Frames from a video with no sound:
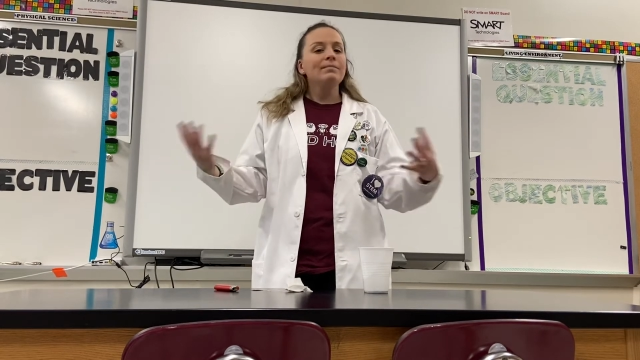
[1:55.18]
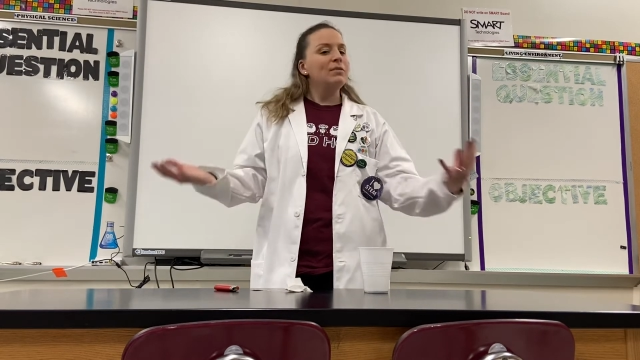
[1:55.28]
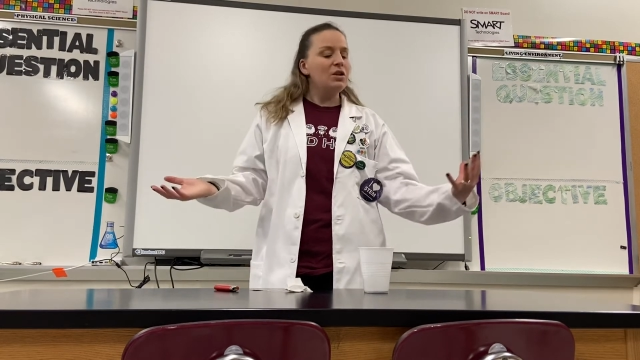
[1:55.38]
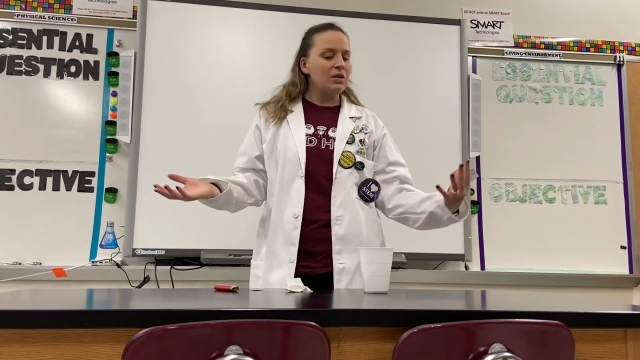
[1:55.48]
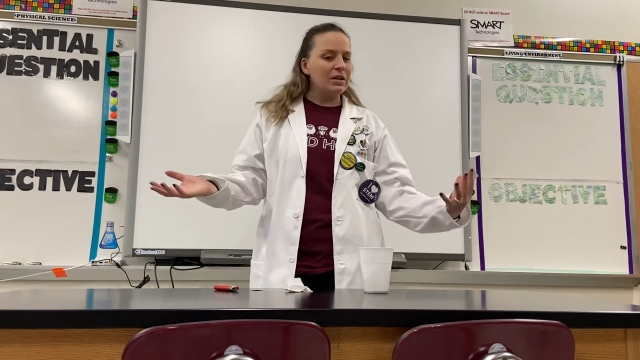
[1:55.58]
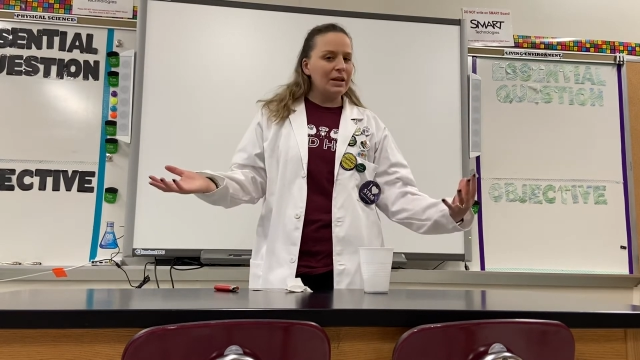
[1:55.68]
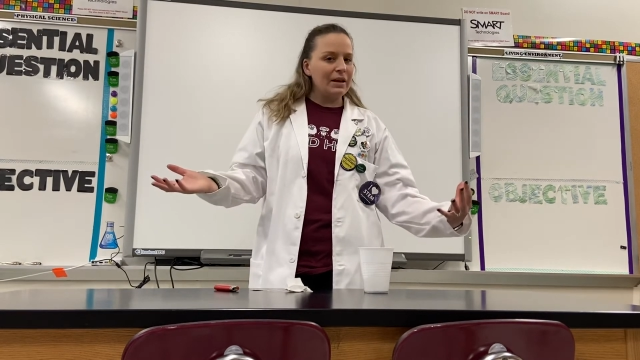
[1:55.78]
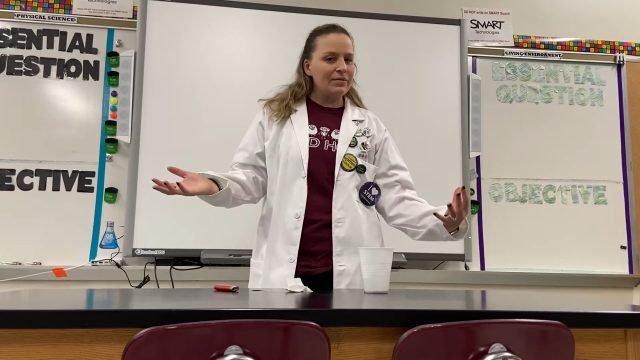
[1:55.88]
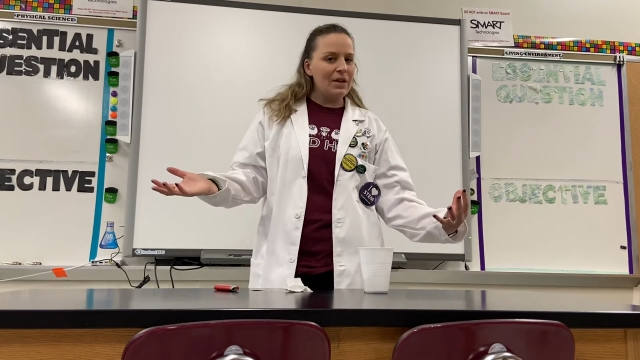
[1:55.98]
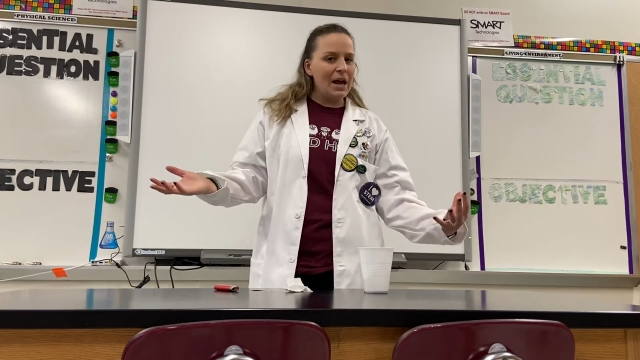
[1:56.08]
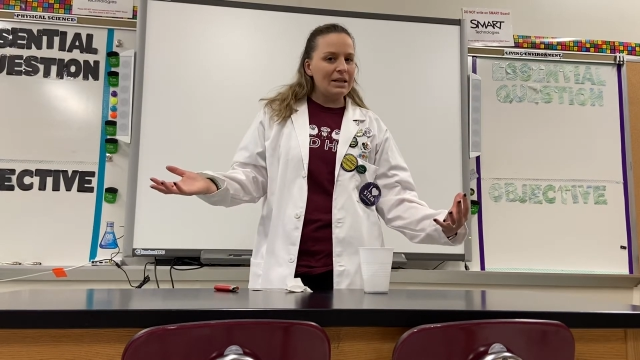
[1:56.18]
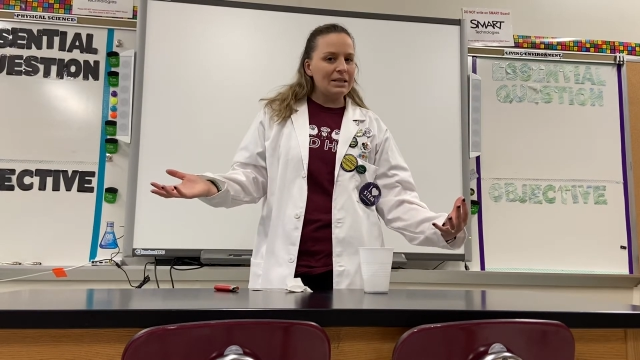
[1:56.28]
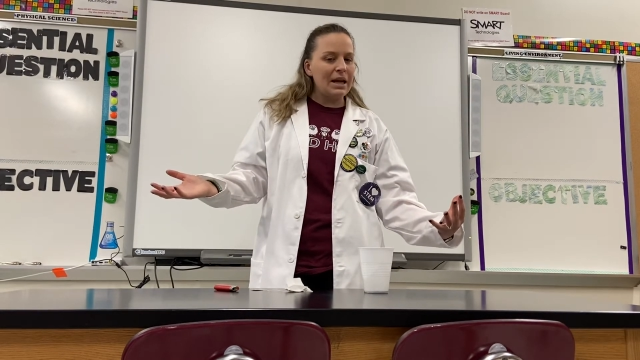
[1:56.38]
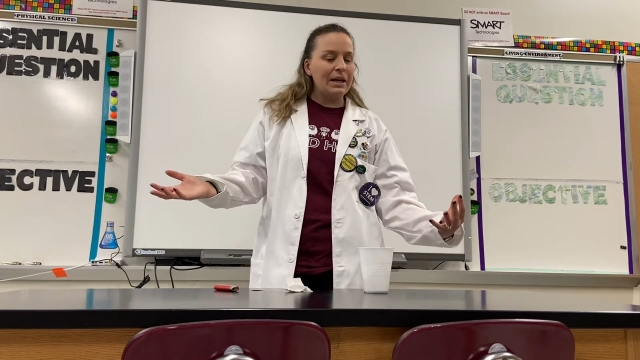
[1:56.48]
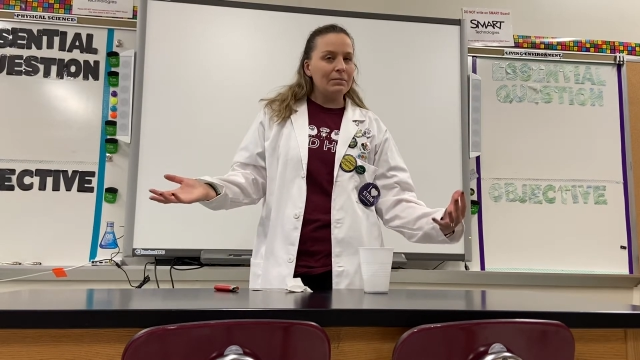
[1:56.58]
You can think of that as
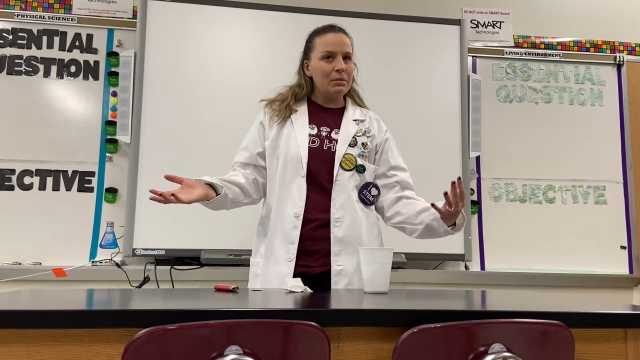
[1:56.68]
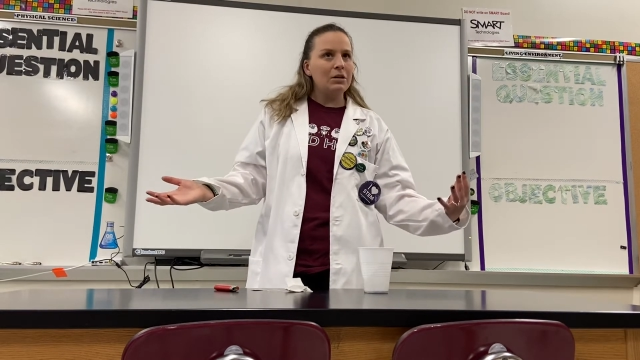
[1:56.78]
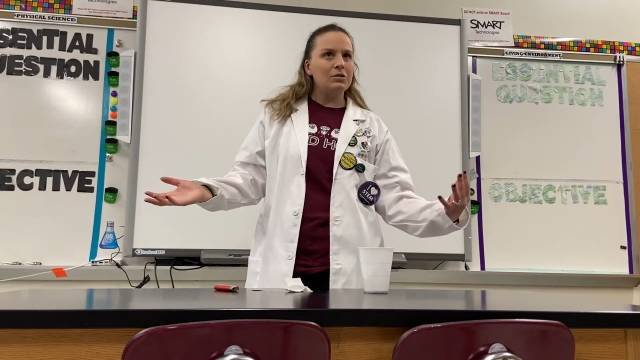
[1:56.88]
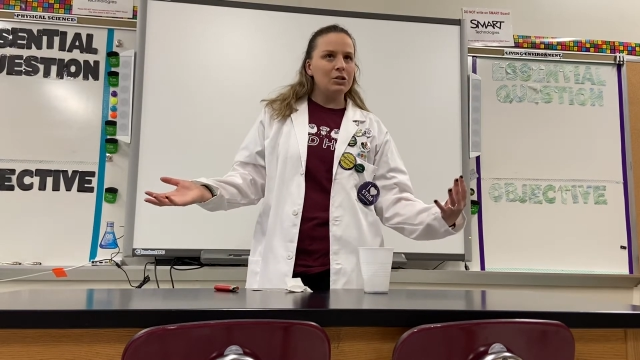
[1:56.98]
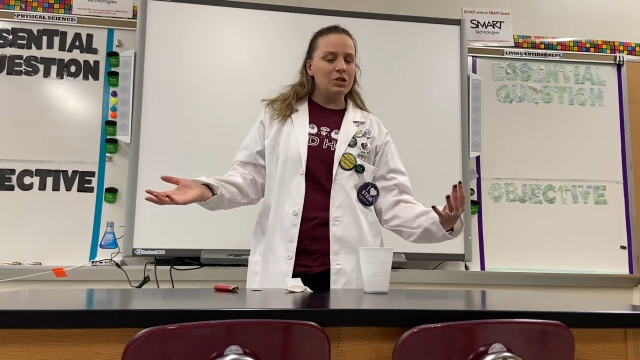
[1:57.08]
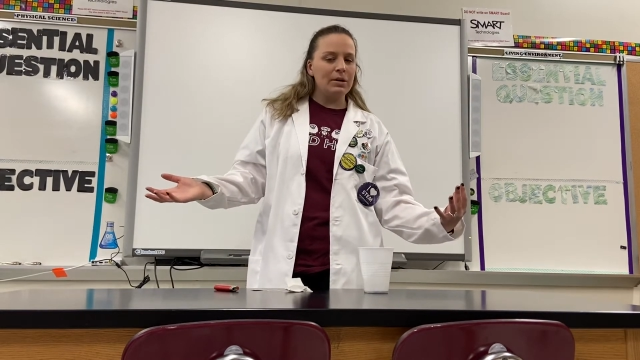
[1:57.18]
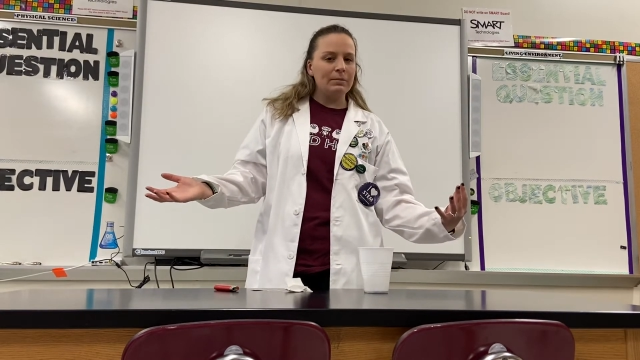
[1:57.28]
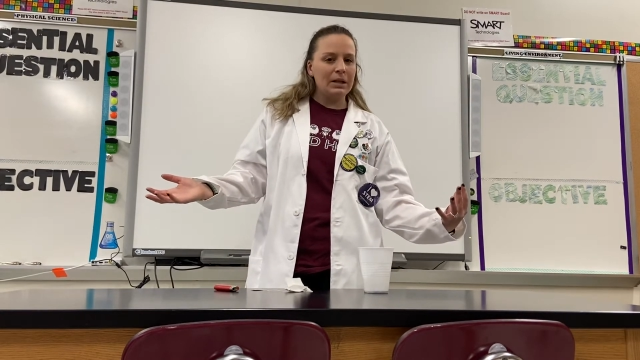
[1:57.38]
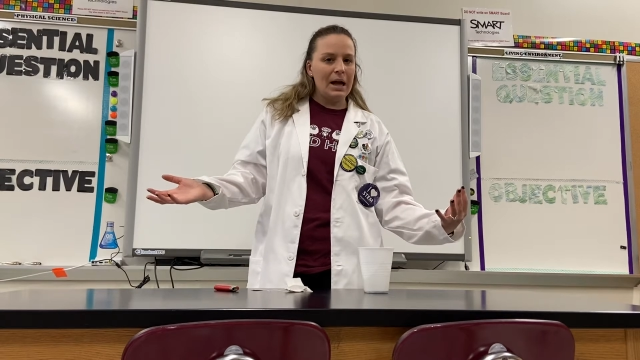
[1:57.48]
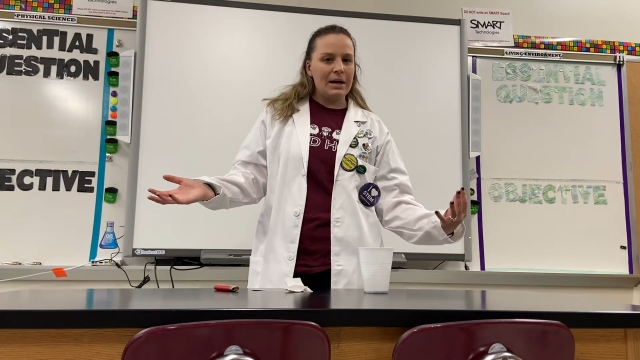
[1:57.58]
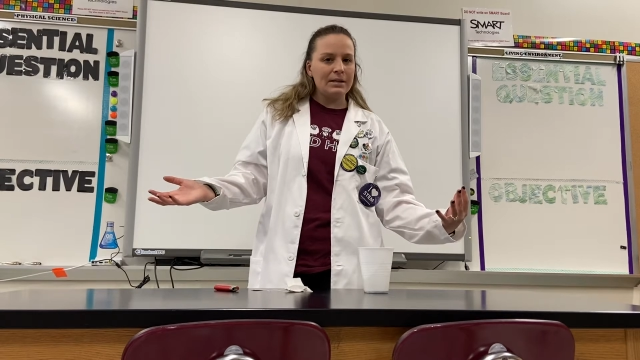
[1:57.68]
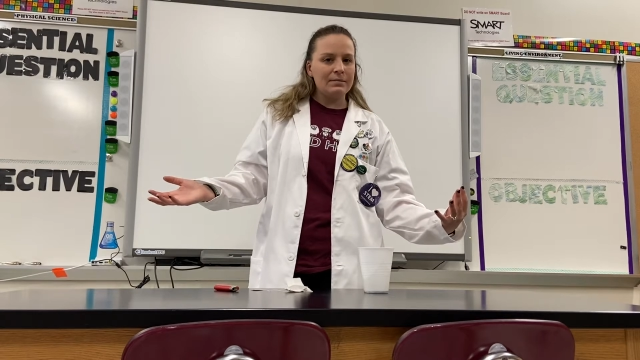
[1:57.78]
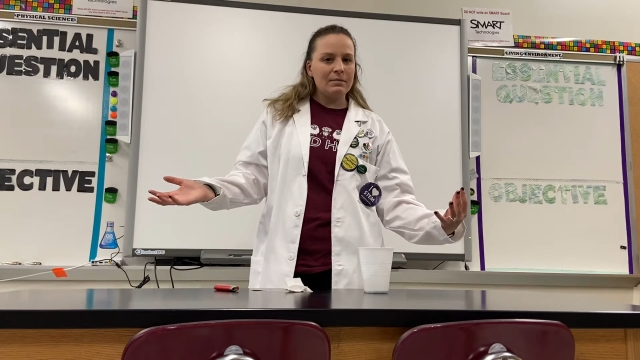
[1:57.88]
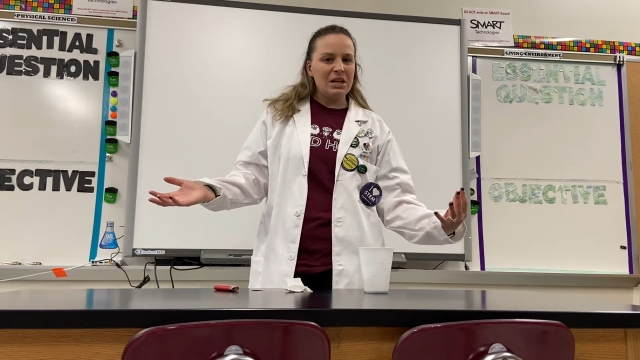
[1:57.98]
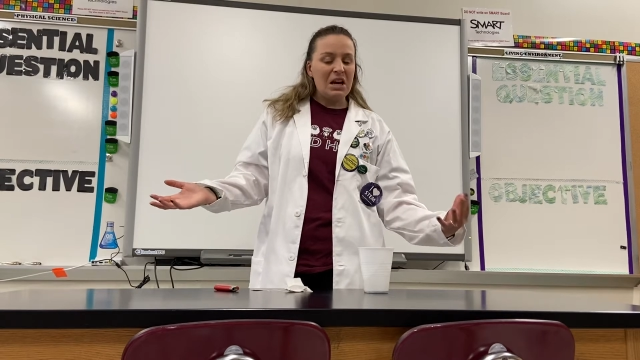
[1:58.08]
like gym class.